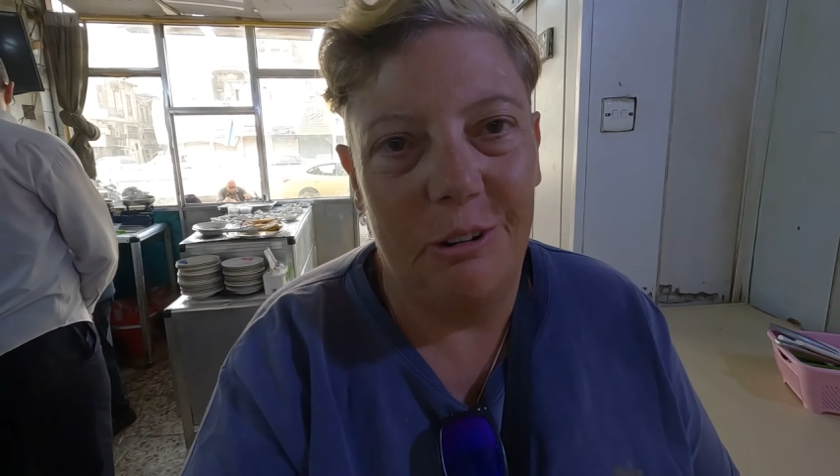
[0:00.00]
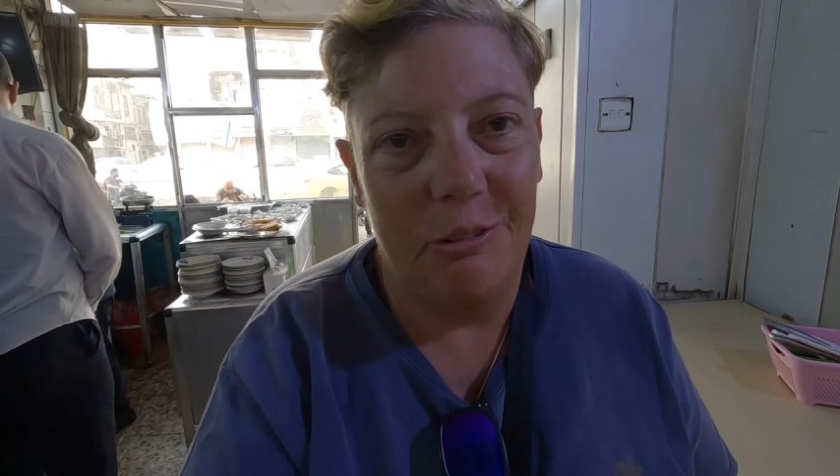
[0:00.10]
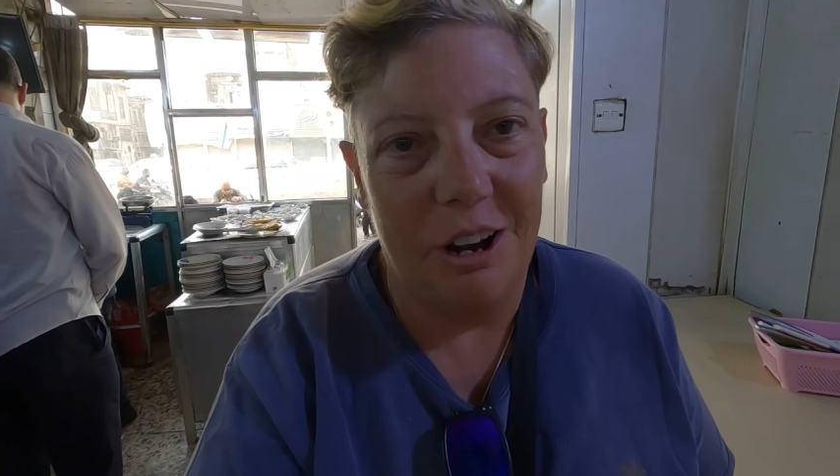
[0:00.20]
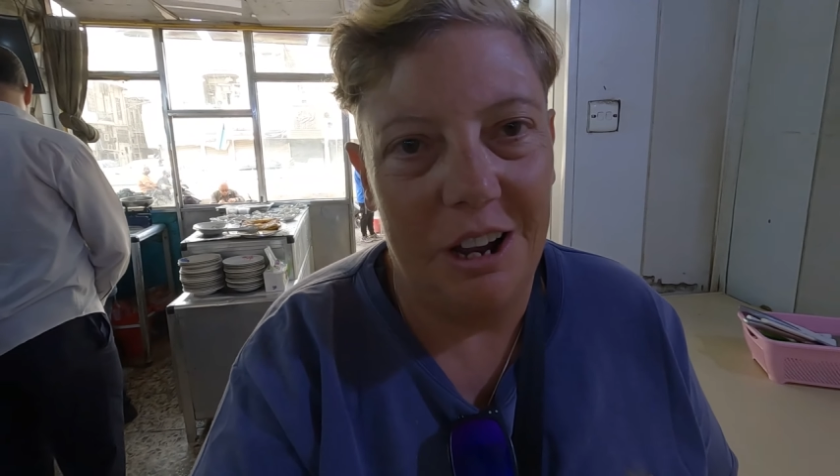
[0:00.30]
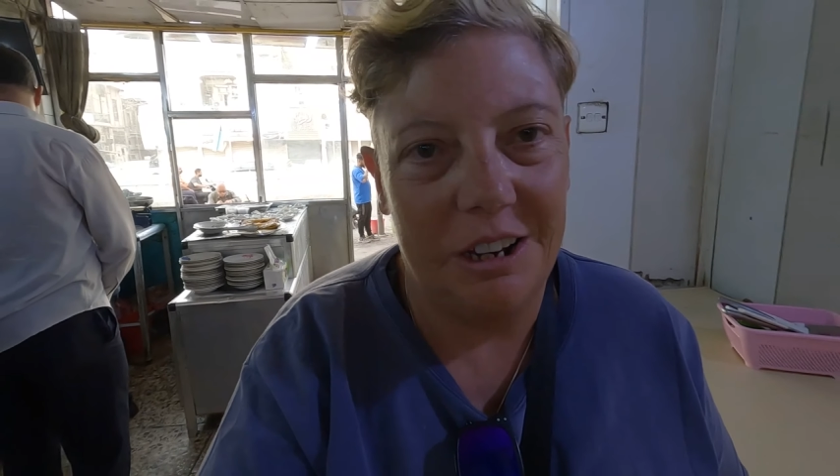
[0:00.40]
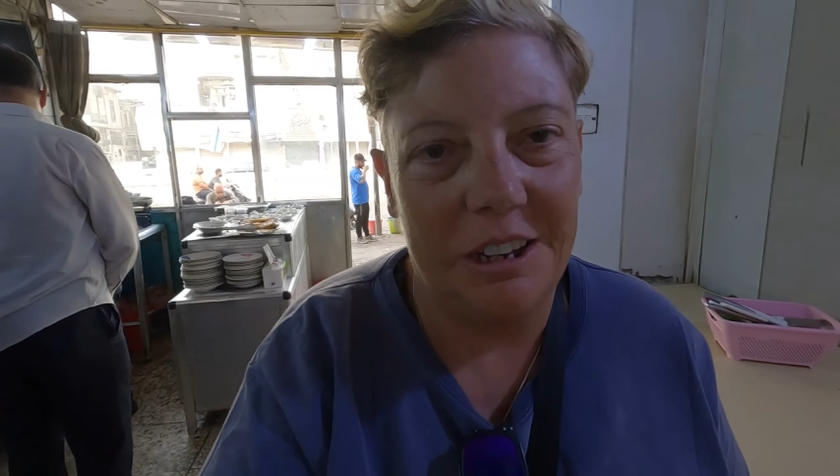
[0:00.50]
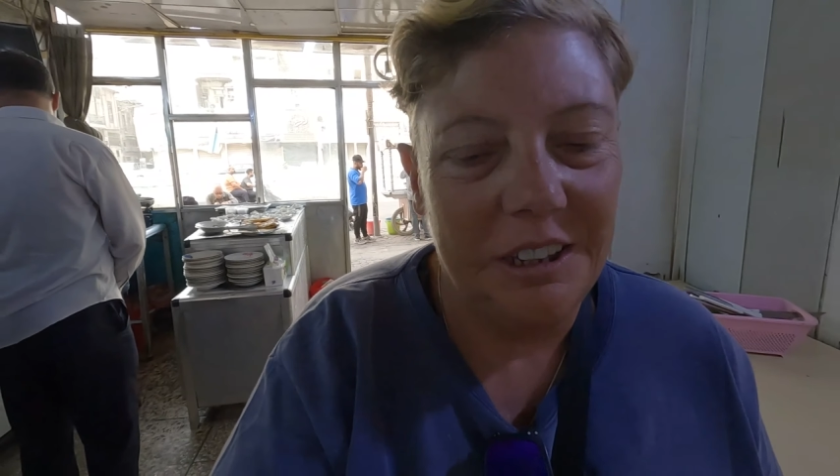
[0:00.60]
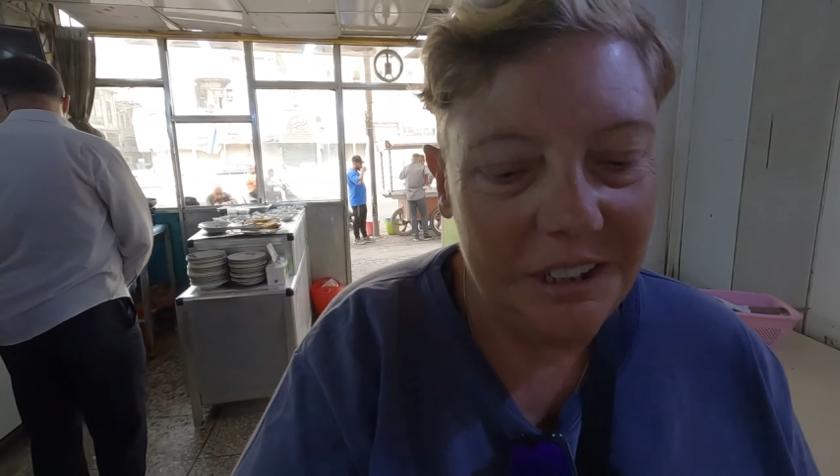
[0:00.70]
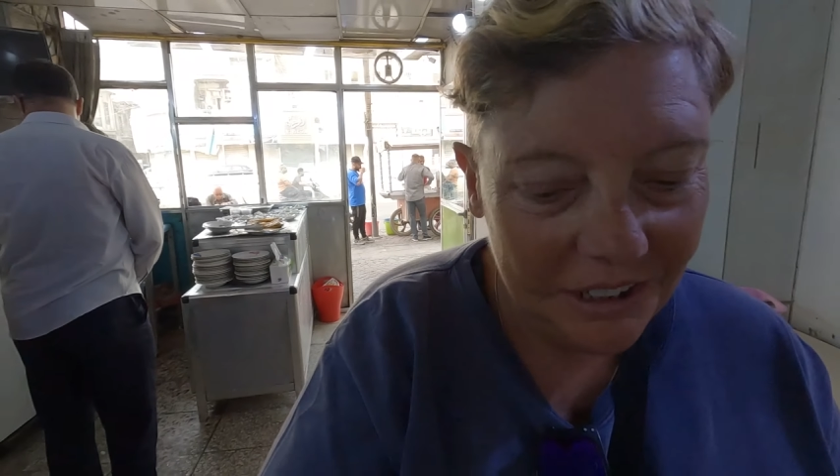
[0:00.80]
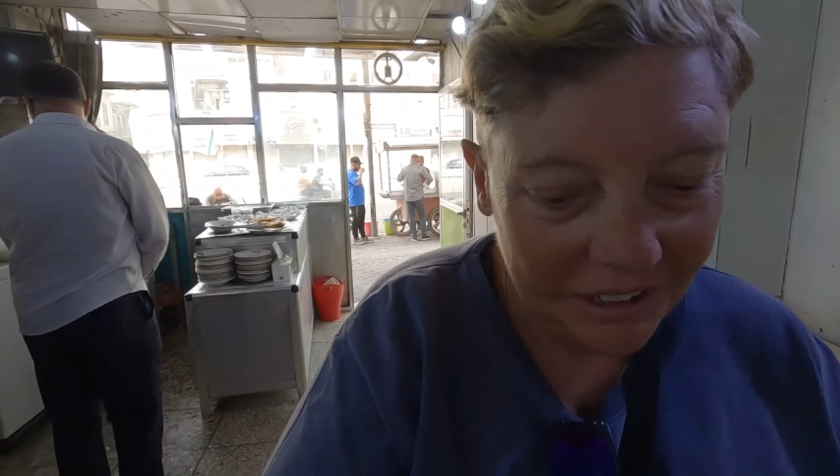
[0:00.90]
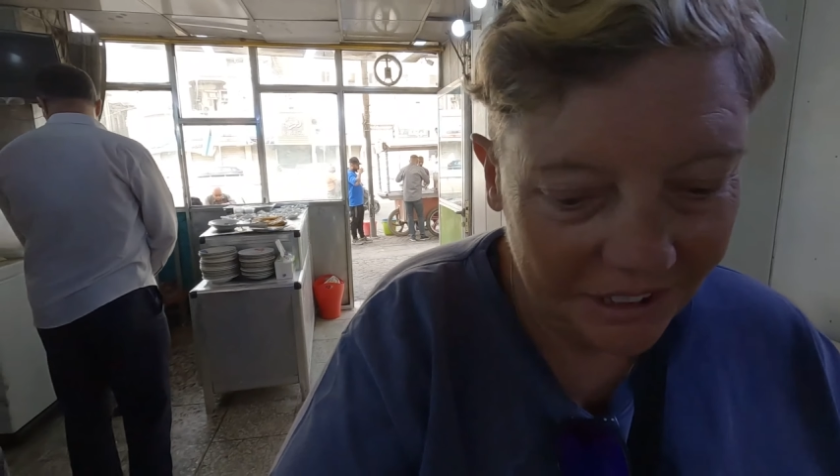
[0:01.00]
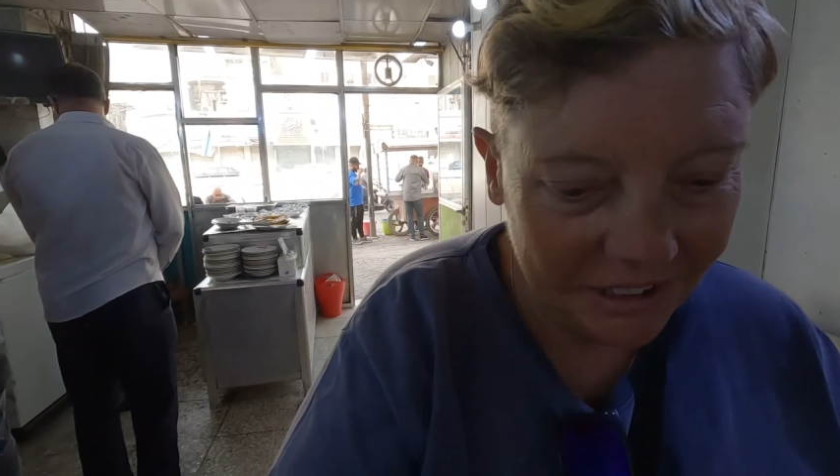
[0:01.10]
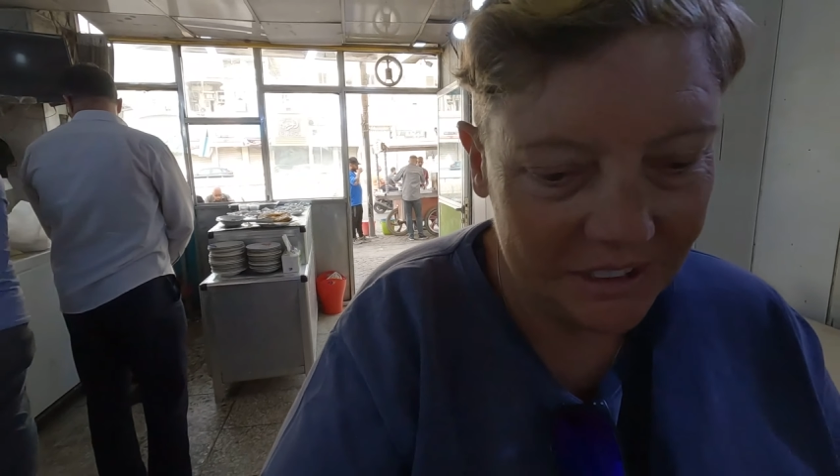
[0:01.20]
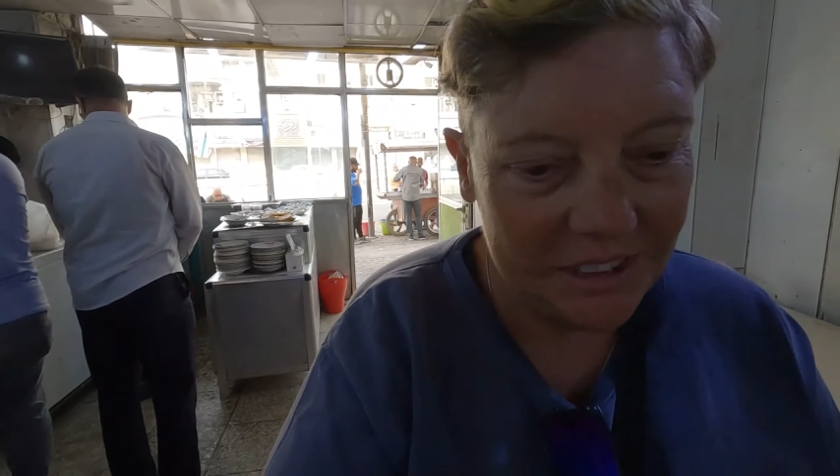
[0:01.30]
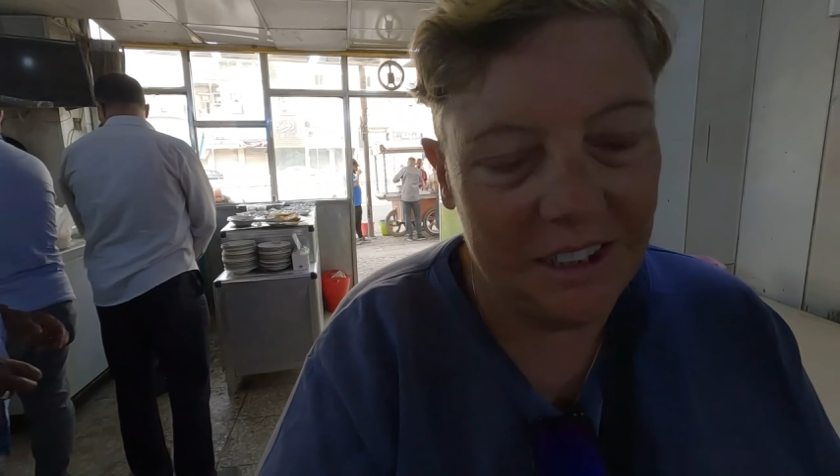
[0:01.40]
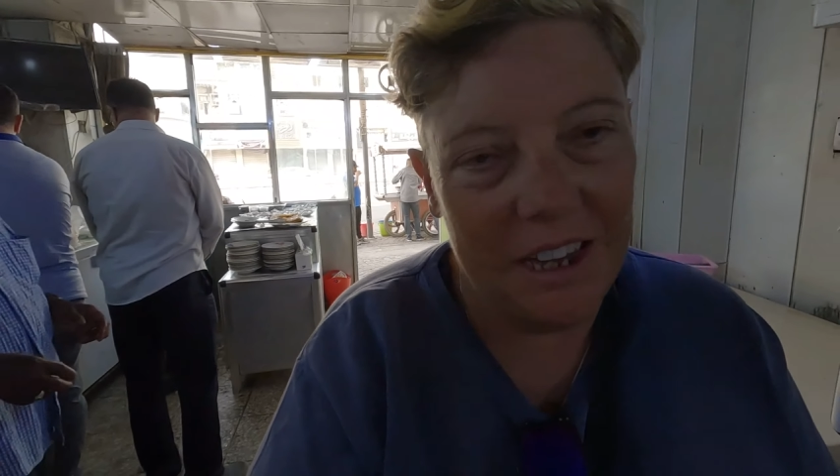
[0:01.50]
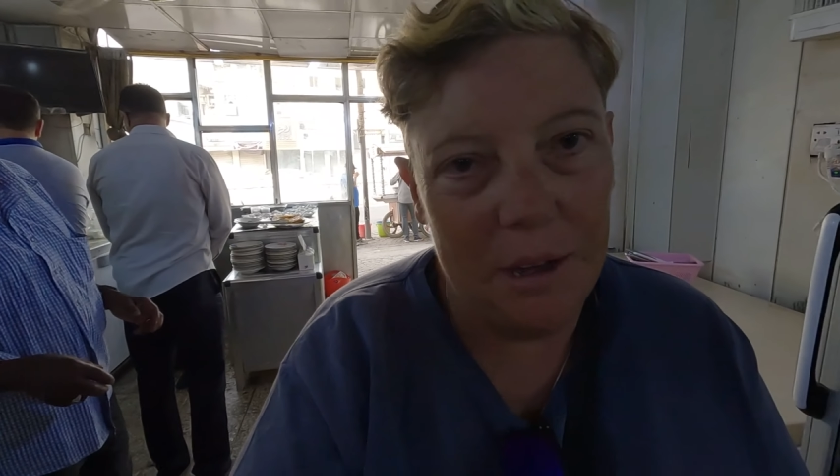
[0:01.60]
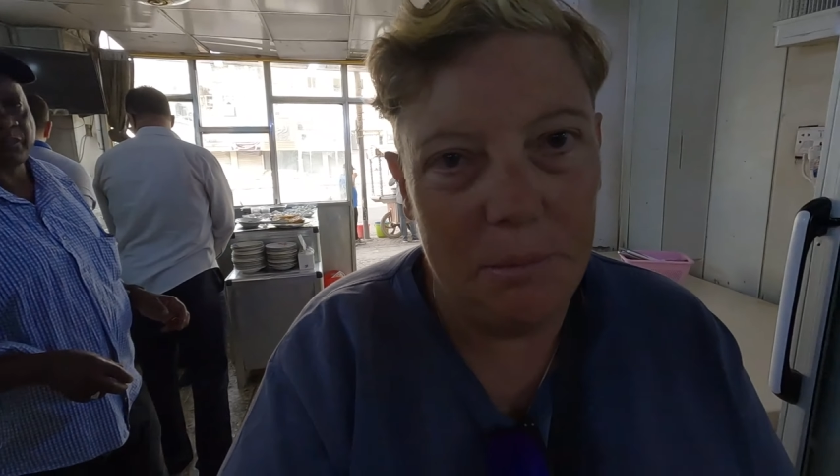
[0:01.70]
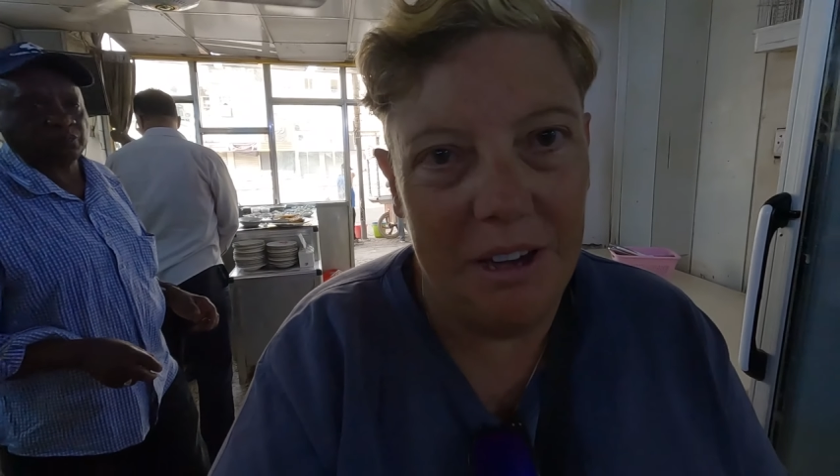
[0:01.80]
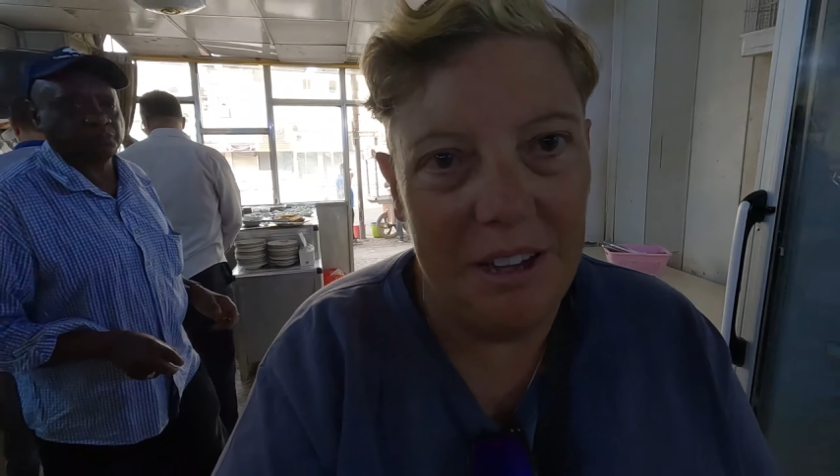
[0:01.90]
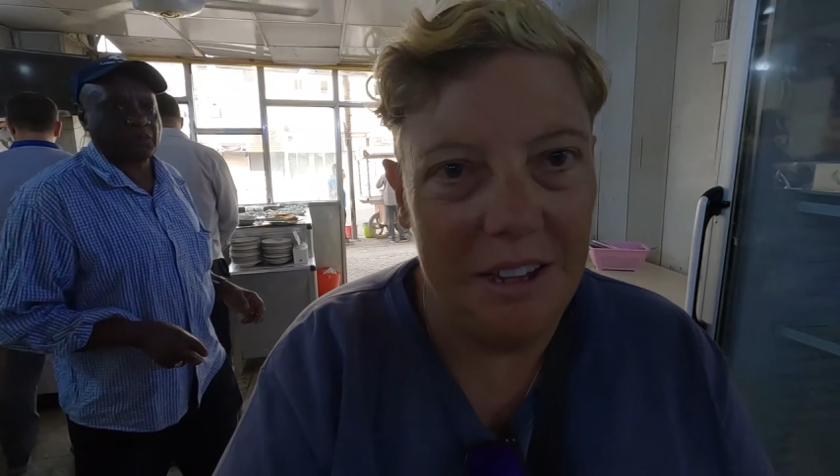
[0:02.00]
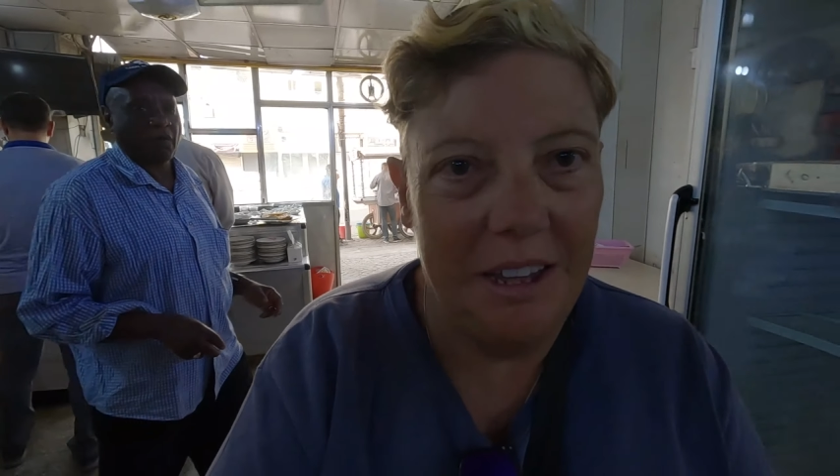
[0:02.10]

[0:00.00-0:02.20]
in Iraq, is a gamer